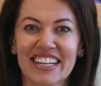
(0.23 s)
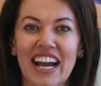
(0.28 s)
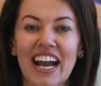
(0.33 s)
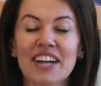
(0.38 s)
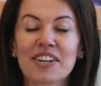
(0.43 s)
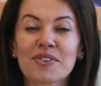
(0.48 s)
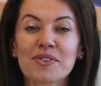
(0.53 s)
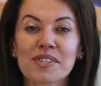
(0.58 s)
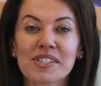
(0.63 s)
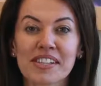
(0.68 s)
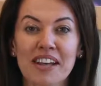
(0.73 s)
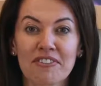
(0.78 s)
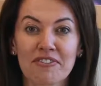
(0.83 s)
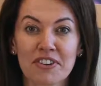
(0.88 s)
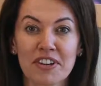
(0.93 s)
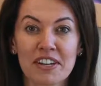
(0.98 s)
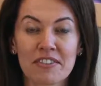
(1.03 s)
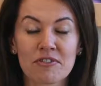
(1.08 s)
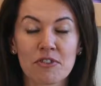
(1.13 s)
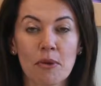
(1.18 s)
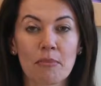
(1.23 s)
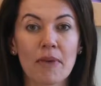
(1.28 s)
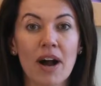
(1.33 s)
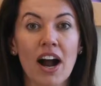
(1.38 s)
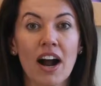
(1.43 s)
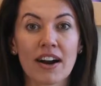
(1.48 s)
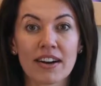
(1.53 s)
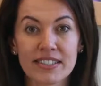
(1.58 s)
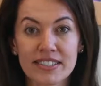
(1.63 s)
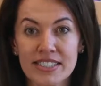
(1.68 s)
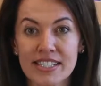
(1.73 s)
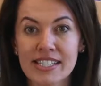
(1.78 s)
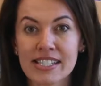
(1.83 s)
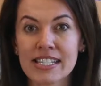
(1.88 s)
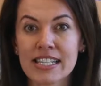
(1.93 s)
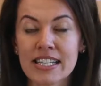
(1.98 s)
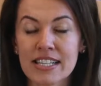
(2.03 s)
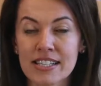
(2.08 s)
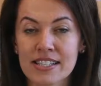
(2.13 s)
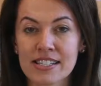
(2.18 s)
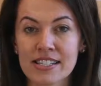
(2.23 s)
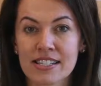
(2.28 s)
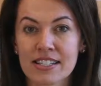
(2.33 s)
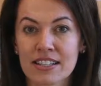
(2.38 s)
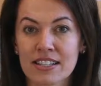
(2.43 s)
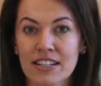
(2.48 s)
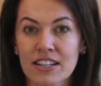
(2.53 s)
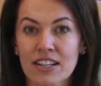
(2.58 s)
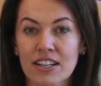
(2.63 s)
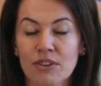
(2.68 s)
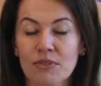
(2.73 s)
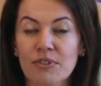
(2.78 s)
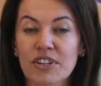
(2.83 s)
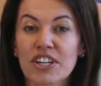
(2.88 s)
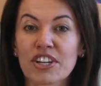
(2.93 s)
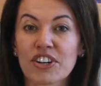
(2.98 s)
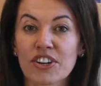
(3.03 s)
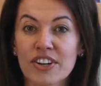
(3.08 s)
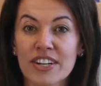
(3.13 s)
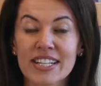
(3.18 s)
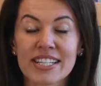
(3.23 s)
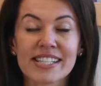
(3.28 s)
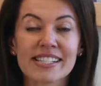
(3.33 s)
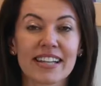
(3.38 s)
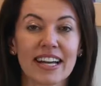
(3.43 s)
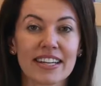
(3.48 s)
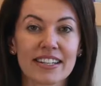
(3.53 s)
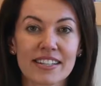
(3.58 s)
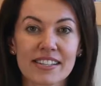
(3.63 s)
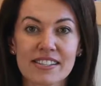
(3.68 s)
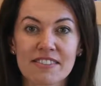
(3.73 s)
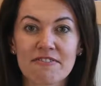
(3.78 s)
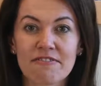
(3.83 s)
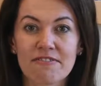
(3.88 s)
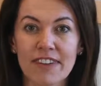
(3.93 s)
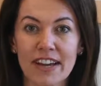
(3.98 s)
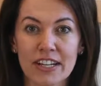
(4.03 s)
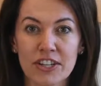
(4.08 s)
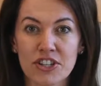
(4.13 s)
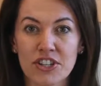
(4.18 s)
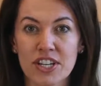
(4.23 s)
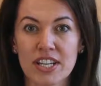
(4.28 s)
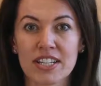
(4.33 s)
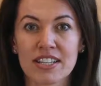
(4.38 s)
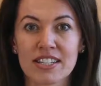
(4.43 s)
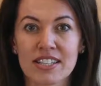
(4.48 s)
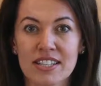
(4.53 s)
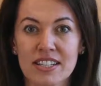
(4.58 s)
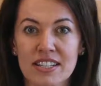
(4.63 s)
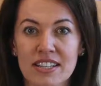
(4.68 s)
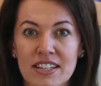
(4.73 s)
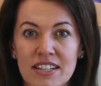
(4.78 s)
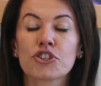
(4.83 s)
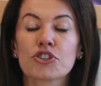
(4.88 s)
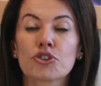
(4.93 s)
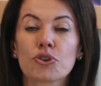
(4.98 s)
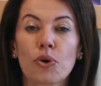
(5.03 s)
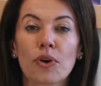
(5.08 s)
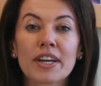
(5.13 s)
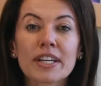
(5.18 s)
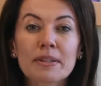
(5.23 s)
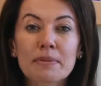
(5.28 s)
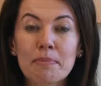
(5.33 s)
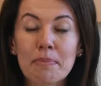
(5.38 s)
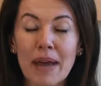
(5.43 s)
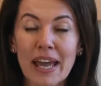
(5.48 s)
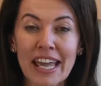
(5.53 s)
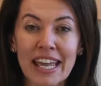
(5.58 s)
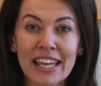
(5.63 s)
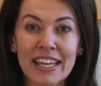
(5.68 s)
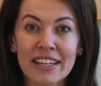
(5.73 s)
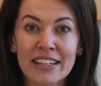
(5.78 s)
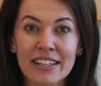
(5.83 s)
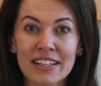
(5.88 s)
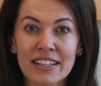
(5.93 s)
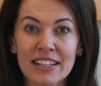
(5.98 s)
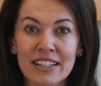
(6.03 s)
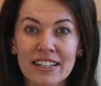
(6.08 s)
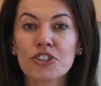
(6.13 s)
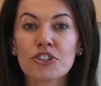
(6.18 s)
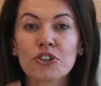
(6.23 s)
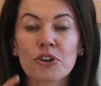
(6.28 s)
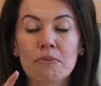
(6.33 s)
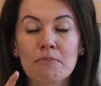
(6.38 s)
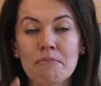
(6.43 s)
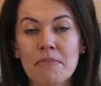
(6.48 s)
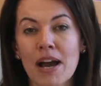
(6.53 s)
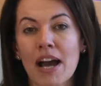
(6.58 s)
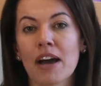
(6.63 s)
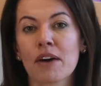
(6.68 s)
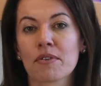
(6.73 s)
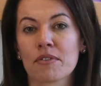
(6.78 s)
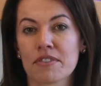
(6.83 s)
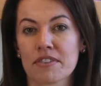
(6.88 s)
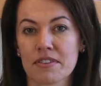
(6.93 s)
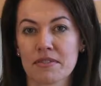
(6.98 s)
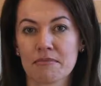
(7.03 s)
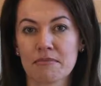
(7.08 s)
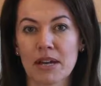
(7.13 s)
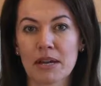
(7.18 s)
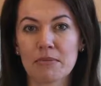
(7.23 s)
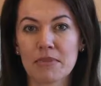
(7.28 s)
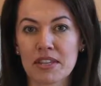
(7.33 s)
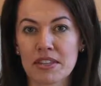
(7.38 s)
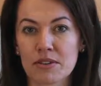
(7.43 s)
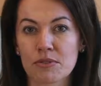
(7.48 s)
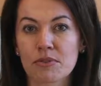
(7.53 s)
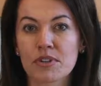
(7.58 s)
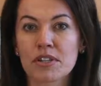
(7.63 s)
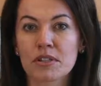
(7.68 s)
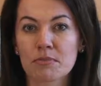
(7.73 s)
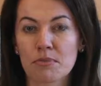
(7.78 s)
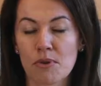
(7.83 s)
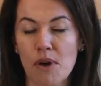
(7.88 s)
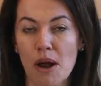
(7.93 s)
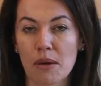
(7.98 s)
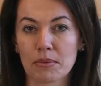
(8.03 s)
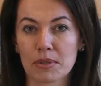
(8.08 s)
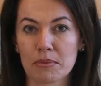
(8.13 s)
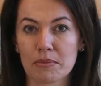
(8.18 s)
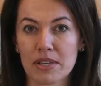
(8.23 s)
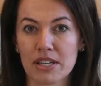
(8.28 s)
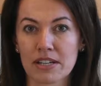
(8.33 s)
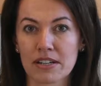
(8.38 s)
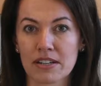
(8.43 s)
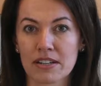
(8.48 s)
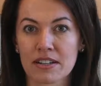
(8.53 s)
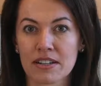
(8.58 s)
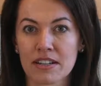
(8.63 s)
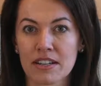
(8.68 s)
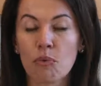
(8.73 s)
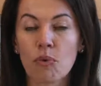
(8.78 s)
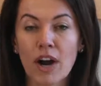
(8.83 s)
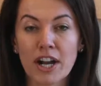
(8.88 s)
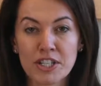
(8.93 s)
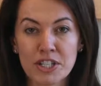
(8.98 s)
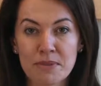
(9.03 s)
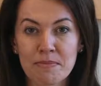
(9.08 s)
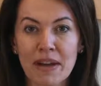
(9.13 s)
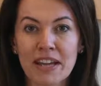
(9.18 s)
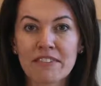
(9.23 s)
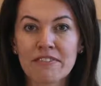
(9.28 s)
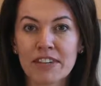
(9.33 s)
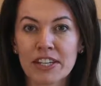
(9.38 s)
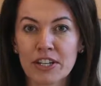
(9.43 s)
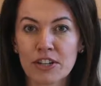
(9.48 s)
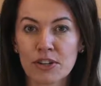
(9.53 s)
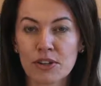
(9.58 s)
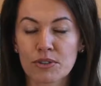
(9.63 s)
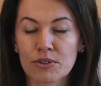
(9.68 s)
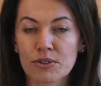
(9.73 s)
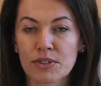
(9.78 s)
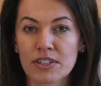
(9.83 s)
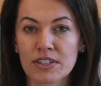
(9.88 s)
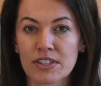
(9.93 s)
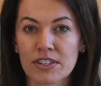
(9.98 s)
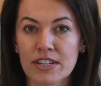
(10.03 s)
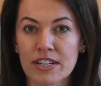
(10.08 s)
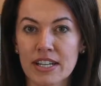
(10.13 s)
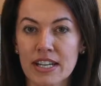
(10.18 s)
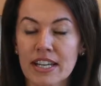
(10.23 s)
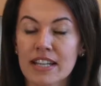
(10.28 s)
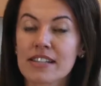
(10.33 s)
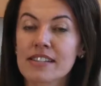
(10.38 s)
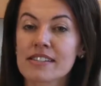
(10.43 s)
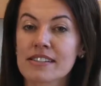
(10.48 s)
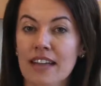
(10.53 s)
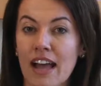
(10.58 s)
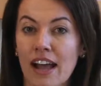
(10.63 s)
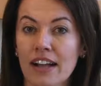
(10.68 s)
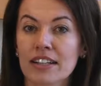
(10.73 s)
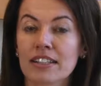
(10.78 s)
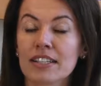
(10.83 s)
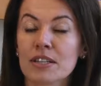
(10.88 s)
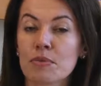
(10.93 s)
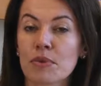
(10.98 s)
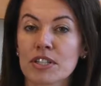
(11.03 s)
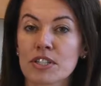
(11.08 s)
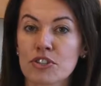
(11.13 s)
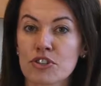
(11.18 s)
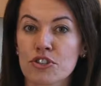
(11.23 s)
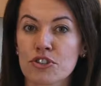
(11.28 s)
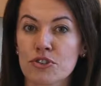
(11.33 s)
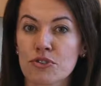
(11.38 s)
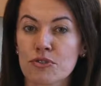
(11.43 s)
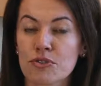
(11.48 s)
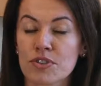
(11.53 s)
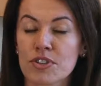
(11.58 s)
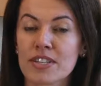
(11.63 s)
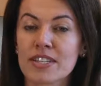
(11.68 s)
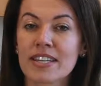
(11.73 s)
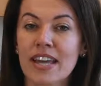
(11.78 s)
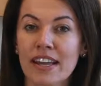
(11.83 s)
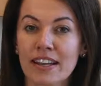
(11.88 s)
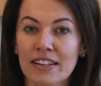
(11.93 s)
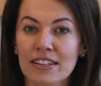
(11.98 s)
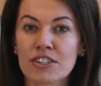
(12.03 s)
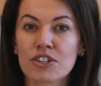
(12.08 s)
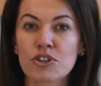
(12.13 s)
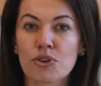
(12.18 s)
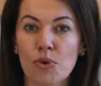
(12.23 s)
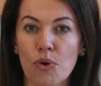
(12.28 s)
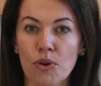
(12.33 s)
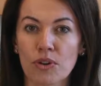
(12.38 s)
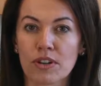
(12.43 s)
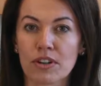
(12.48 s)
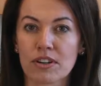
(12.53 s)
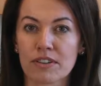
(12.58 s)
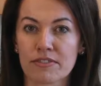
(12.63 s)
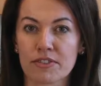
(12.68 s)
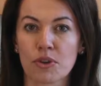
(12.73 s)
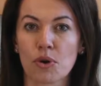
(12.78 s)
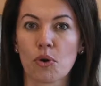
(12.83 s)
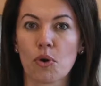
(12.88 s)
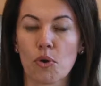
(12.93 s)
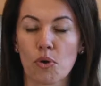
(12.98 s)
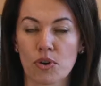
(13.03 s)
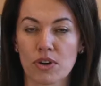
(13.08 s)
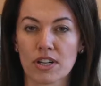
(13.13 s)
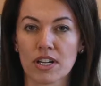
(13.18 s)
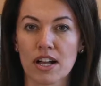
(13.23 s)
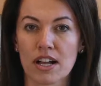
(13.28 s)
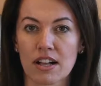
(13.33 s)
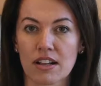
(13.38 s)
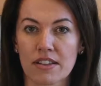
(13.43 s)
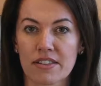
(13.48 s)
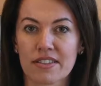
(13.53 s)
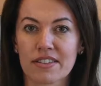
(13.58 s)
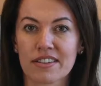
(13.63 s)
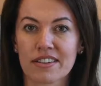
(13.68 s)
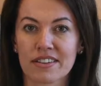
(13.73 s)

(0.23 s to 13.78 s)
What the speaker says: Are you suffering from heart disease, recurrent sinus infections, joint pain? Your mouth might be the real problem here. Watch my video to learn exactly what to do to take control of your oral health.